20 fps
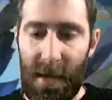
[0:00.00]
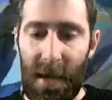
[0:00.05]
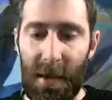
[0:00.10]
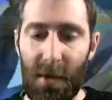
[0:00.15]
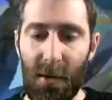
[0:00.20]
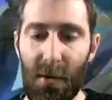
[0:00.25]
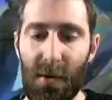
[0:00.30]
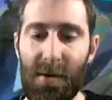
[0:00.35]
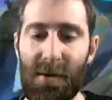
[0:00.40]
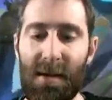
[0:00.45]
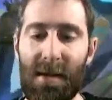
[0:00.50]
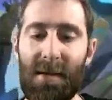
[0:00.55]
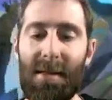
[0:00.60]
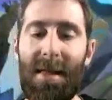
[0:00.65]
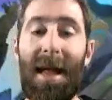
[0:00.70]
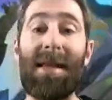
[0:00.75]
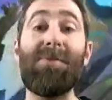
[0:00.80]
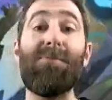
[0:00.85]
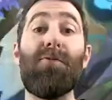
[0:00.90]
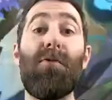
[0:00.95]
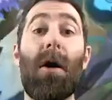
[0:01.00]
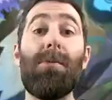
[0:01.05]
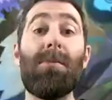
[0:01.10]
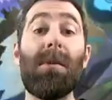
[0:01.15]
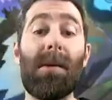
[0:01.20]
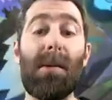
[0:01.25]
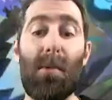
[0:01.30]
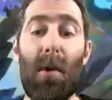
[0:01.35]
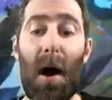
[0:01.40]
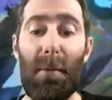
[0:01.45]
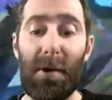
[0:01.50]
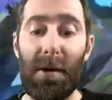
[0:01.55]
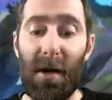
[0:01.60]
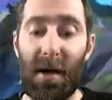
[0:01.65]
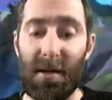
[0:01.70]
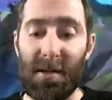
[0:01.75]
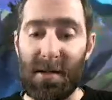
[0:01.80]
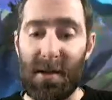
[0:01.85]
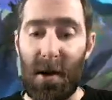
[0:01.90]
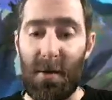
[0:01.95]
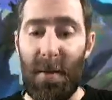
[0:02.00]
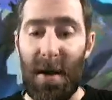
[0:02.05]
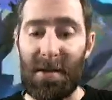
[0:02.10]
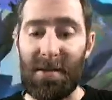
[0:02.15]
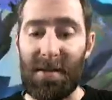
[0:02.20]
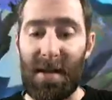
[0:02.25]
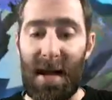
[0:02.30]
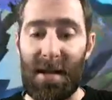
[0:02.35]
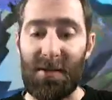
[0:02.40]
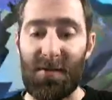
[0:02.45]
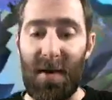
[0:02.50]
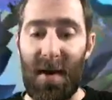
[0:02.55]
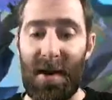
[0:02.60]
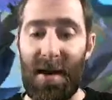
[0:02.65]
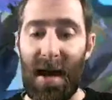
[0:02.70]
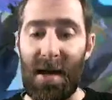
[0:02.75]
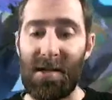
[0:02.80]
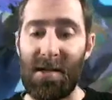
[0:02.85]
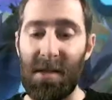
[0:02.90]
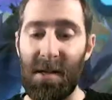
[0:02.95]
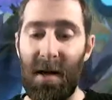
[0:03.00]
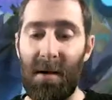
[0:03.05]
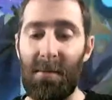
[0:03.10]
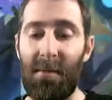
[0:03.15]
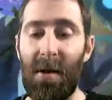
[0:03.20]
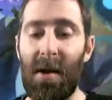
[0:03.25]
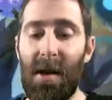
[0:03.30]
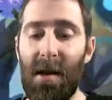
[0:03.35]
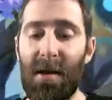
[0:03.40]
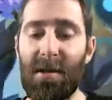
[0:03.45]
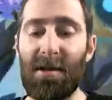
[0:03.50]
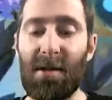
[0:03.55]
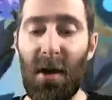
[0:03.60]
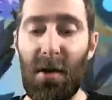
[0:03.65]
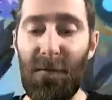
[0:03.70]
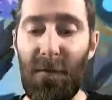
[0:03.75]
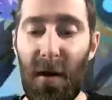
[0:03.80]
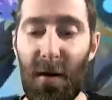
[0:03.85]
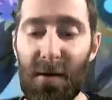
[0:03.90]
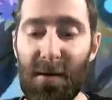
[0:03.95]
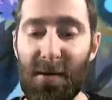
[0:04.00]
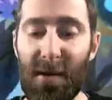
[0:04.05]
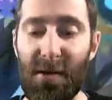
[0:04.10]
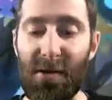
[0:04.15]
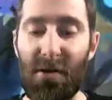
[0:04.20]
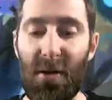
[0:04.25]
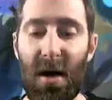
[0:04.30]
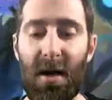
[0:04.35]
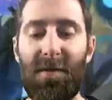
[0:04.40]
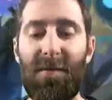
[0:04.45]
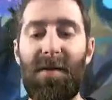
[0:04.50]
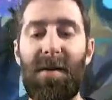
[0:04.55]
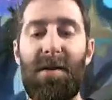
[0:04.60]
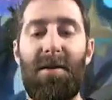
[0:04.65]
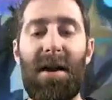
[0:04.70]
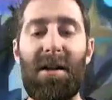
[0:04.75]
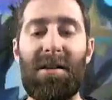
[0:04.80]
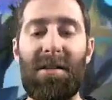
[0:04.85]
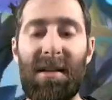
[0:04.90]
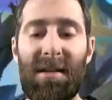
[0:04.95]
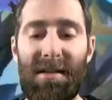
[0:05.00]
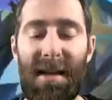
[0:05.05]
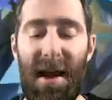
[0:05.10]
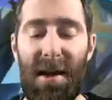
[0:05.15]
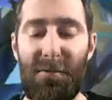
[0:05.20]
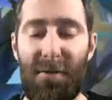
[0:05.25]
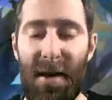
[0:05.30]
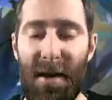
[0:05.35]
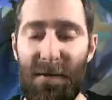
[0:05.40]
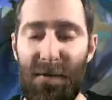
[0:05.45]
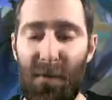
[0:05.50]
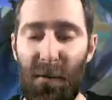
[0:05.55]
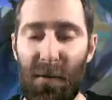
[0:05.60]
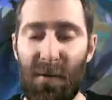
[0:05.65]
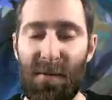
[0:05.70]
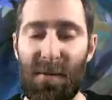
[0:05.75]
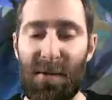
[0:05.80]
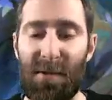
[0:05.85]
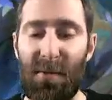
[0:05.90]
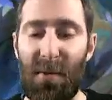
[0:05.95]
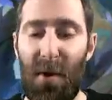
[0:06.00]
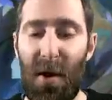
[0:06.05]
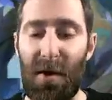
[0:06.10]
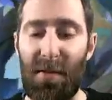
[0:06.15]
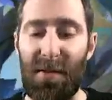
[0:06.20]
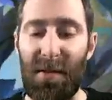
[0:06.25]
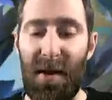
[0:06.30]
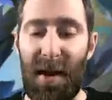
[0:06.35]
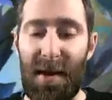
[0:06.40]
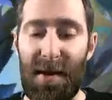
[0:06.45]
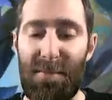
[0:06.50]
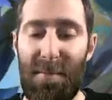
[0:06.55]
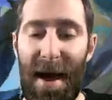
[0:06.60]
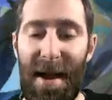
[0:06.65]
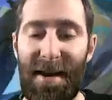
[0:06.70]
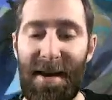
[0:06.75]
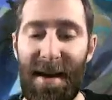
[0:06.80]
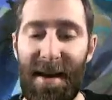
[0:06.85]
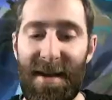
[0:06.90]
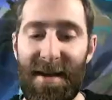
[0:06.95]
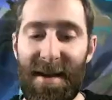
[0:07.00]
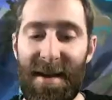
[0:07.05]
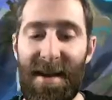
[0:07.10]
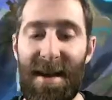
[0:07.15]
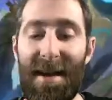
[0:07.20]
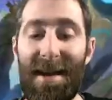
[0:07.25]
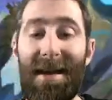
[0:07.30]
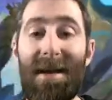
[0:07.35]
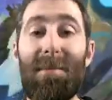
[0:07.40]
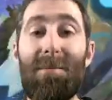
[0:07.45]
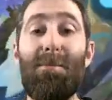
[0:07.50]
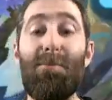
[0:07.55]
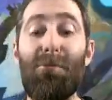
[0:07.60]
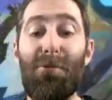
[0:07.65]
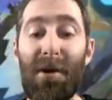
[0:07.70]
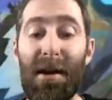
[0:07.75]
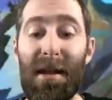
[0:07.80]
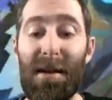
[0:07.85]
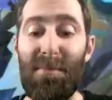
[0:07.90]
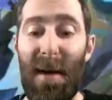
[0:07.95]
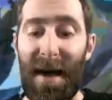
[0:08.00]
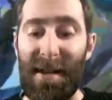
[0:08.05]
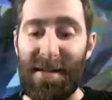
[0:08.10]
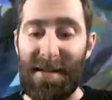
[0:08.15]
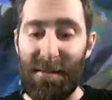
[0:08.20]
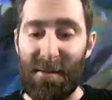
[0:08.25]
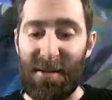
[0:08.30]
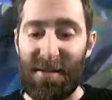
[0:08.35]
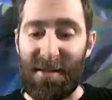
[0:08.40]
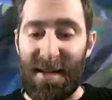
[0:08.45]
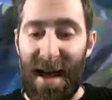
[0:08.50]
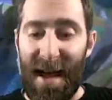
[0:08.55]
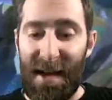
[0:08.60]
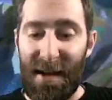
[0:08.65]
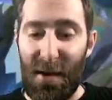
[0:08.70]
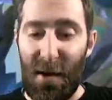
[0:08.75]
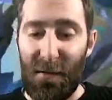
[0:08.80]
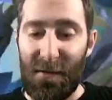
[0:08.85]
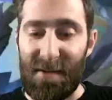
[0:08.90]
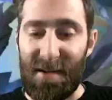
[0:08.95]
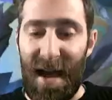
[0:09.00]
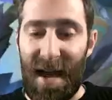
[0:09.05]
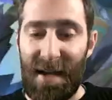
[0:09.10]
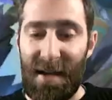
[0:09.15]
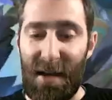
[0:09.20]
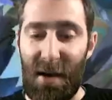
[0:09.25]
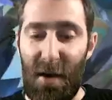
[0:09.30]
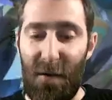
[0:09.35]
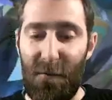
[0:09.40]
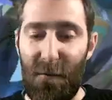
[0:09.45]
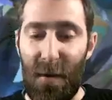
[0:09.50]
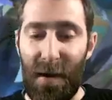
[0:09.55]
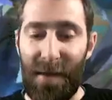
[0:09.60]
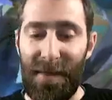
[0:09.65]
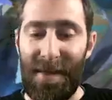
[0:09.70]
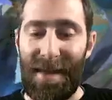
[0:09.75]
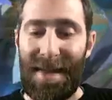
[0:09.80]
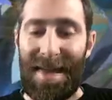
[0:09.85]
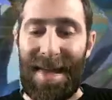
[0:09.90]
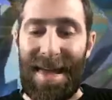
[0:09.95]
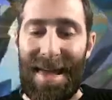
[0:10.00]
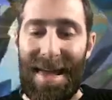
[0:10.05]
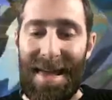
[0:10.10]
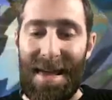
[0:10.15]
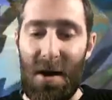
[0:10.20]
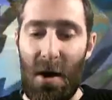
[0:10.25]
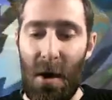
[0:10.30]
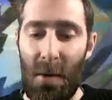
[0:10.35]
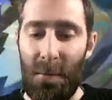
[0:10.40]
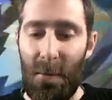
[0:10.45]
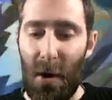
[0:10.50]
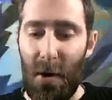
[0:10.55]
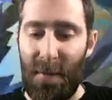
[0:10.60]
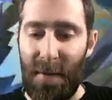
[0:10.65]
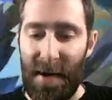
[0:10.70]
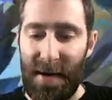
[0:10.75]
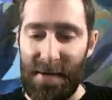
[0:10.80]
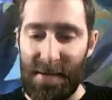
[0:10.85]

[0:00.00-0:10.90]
Yeah, losing, that's probably why we lost so much last round, actually. I'm so focused on trying to figure out just how reinforcements work that I'd made a pretty basic mistake of taking off one of the key combo